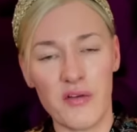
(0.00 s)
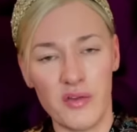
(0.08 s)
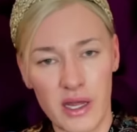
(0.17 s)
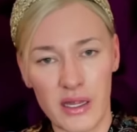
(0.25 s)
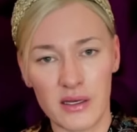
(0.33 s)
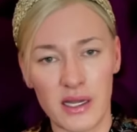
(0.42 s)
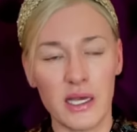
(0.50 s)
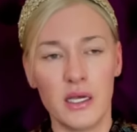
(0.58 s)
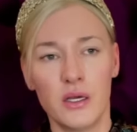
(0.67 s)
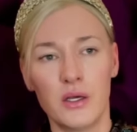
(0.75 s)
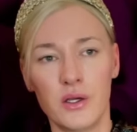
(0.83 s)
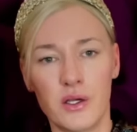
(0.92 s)
evidently.
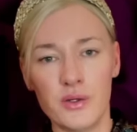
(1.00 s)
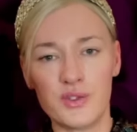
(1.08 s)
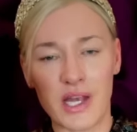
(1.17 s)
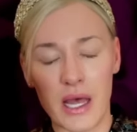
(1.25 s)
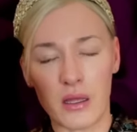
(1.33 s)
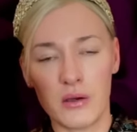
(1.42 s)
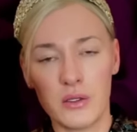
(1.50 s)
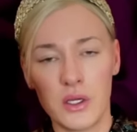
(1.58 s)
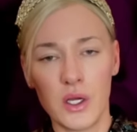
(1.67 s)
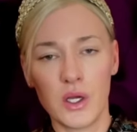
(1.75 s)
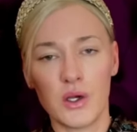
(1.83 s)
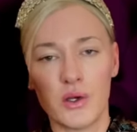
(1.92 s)
Goose egg.
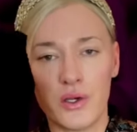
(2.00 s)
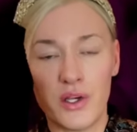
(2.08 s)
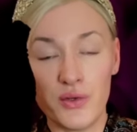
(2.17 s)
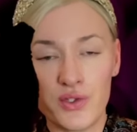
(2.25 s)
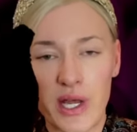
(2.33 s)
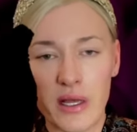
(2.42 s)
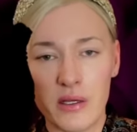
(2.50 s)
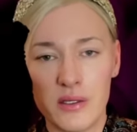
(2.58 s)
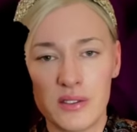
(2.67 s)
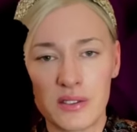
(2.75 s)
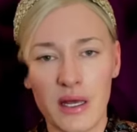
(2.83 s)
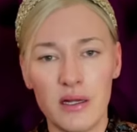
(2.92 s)
Goose egg
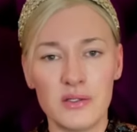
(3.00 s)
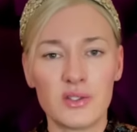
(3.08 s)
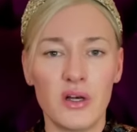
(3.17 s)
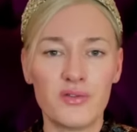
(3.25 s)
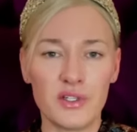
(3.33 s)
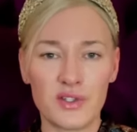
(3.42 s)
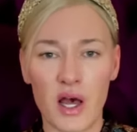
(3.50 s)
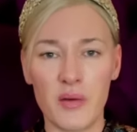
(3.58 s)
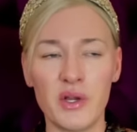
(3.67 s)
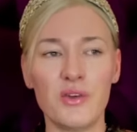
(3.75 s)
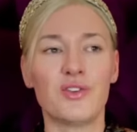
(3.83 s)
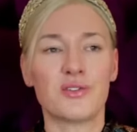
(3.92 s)
skills of
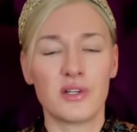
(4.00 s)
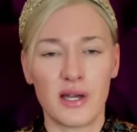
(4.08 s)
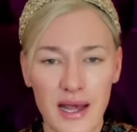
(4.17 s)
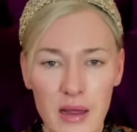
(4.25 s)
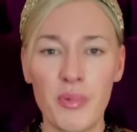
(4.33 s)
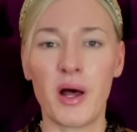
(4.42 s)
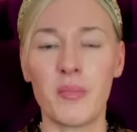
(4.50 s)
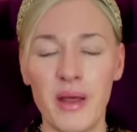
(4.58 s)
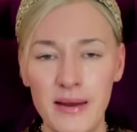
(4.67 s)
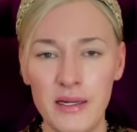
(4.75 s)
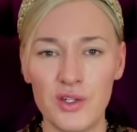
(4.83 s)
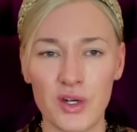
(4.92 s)
discernment. You just lap up
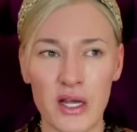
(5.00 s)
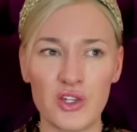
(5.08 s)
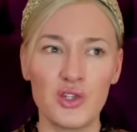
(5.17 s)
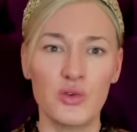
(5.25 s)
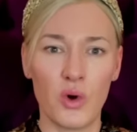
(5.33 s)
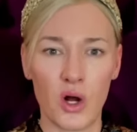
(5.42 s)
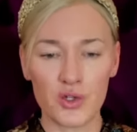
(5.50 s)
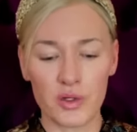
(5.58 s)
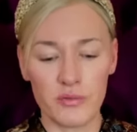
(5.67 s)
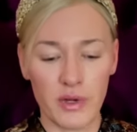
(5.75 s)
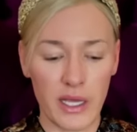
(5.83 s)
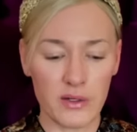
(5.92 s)
any trash you watch
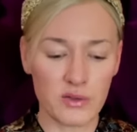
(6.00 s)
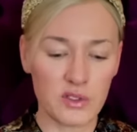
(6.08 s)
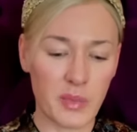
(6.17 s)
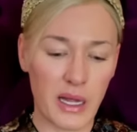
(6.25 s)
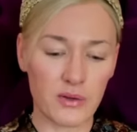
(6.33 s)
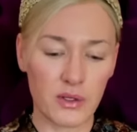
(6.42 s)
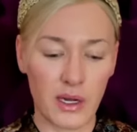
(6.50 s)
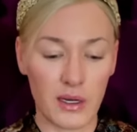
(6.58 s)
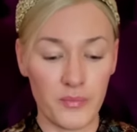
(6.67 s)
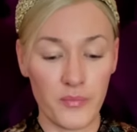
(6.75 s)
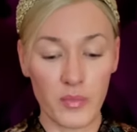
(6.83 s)
and read and spout it out.